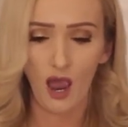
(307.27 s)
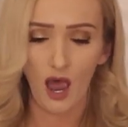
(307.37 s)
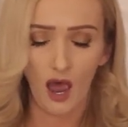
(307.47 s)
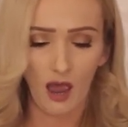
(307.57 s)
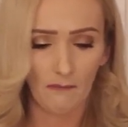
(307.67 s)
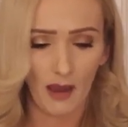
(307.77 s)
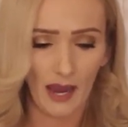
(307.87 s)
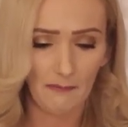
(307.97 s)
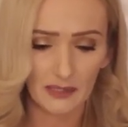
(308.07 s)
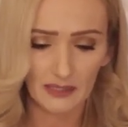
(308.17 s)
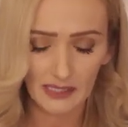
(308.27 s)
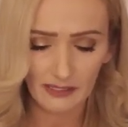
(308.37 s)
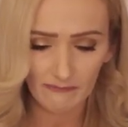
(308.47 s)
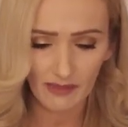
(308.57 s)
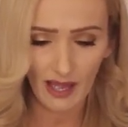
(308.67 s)
I
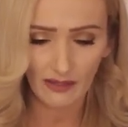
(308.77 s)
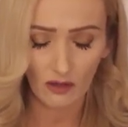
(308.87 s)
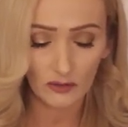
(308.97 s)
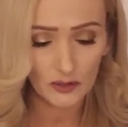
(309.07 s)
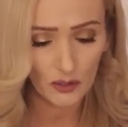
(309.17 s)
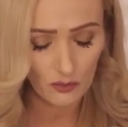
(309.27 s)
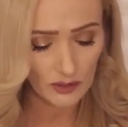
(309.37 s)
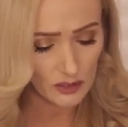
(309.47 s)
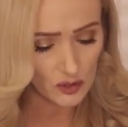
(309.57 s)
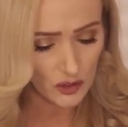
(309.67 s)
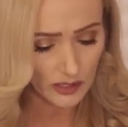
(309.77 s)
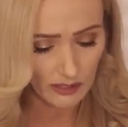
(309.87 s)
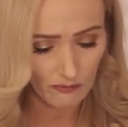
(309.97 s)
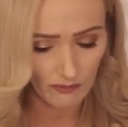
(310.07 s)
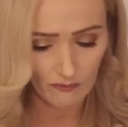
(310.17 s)
believe that also with the journey
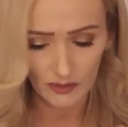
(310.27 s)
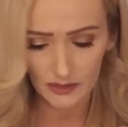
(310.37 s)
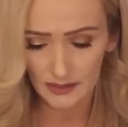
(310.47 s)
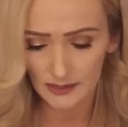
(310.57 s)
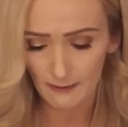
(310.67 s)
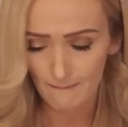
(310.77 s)
in reverse,